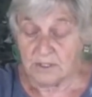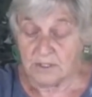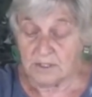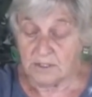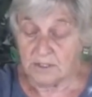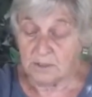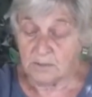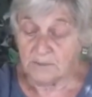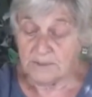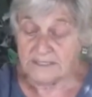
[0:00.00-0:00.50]

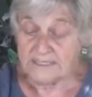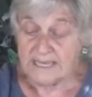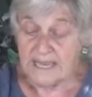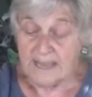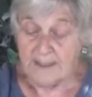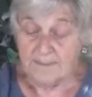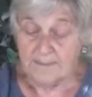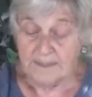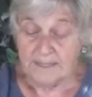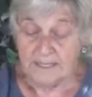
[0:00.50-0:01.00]
"Look what's
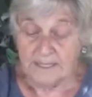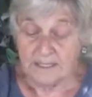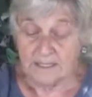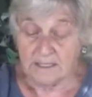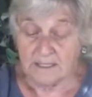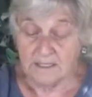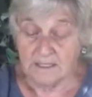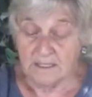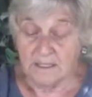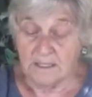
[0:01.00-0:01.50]
happening.
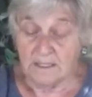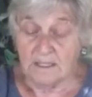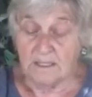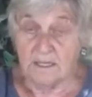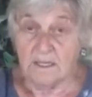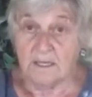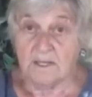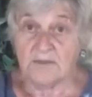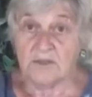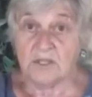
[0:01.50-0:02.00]

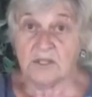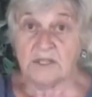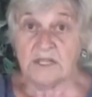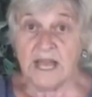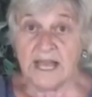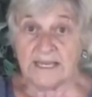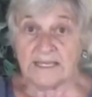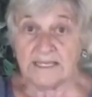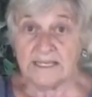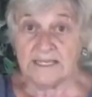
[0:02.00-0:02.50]
The
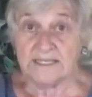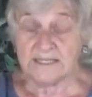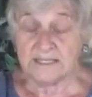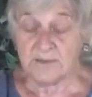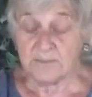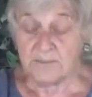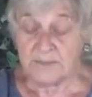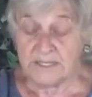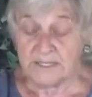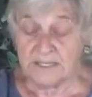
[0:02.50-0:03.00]
latkes are
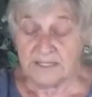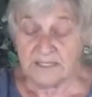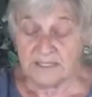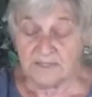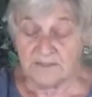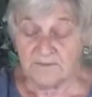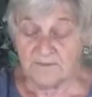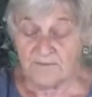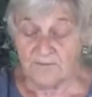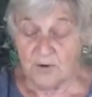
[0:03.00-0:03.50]
beginning
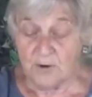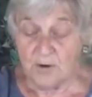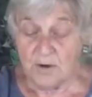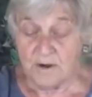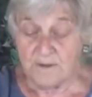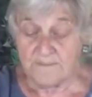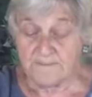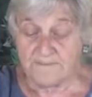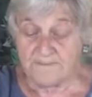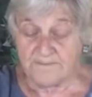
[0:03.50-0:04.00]
to
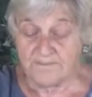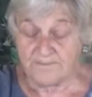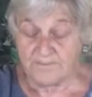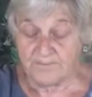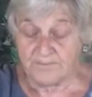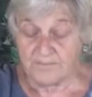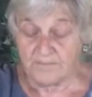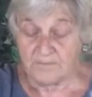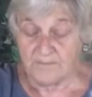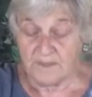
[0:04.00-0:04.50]
form."
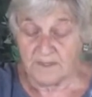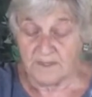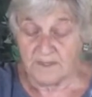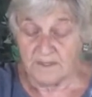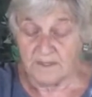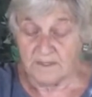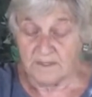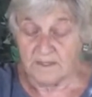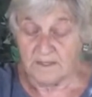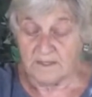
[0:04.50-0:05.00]

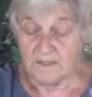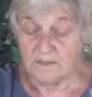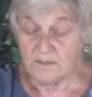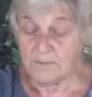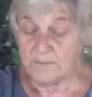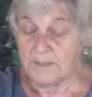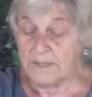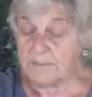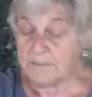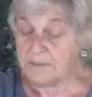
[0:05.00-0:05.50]
The
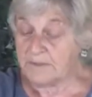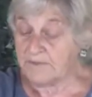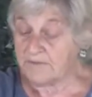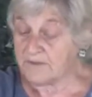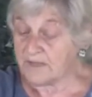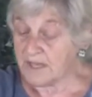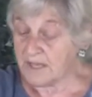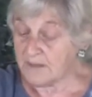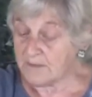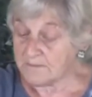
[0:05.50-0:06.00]
people of
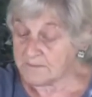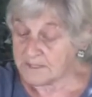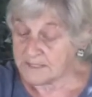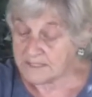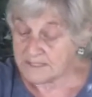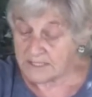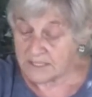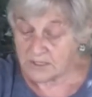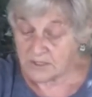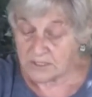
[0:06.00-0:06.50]
Chelm
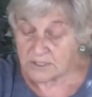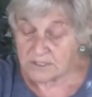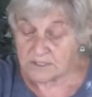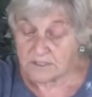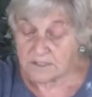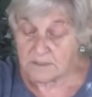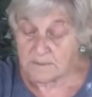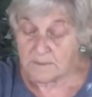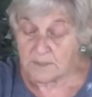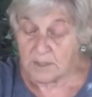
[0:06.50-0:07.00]
stared into
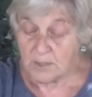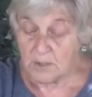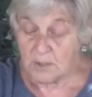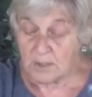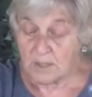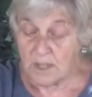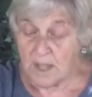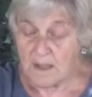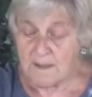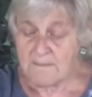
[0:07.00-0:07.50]
the
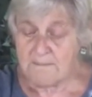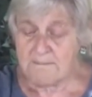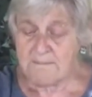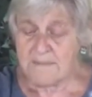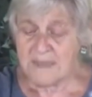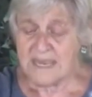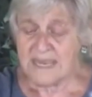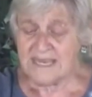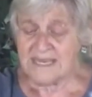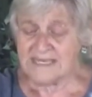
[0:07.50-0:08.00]
bowl.
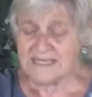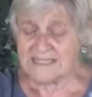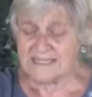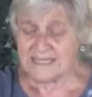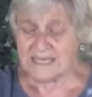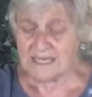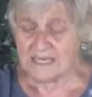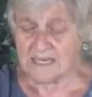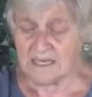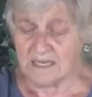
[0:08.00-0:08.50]

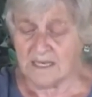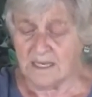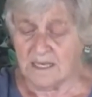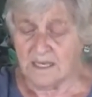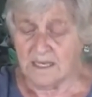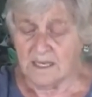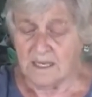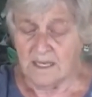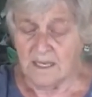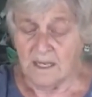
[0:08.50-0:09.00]
Amazing!
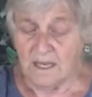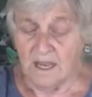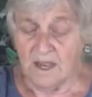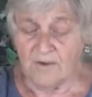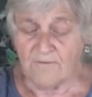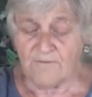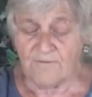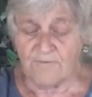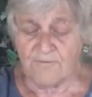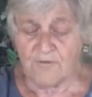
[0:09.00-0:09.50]
A
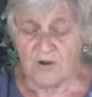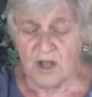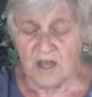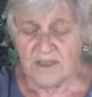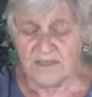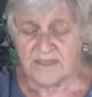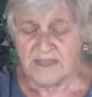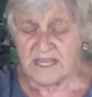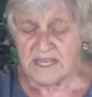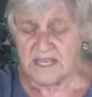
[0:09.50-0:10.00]

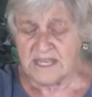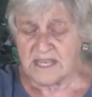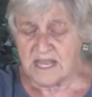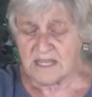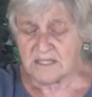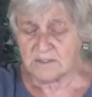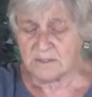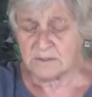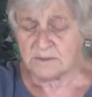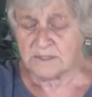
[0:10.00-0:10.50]
frothy
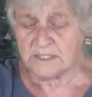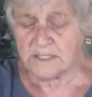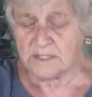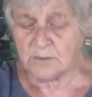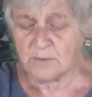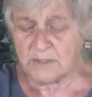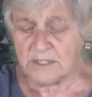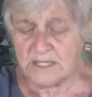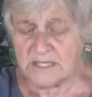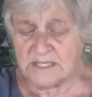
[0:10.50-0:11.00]
yellow
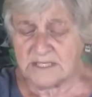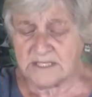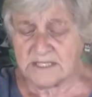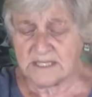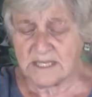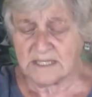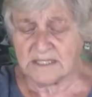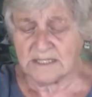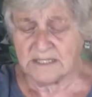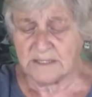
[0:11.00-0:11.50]
liquid had
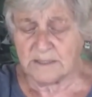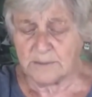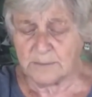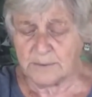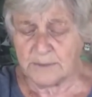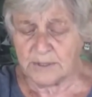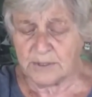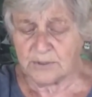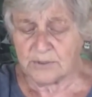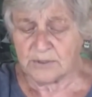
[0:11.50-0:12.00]
suddenly
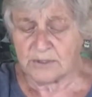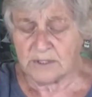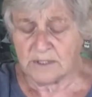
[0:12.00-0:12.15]
appeared.